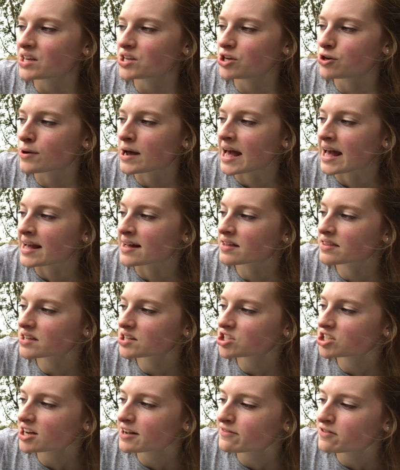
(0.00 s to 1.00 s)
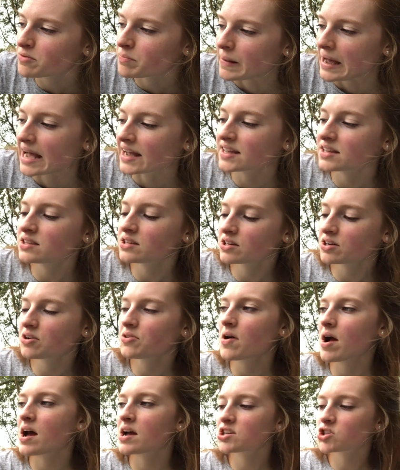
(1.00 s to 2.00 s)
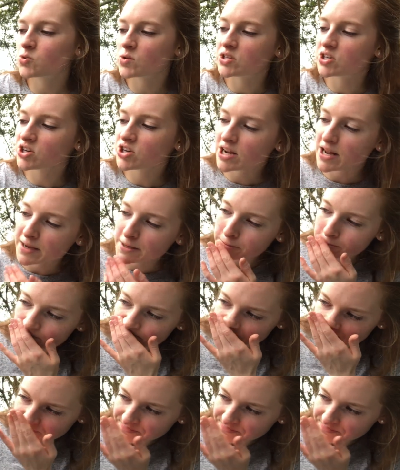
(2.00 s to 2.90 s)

You hang the shovel back in the garage when you're done.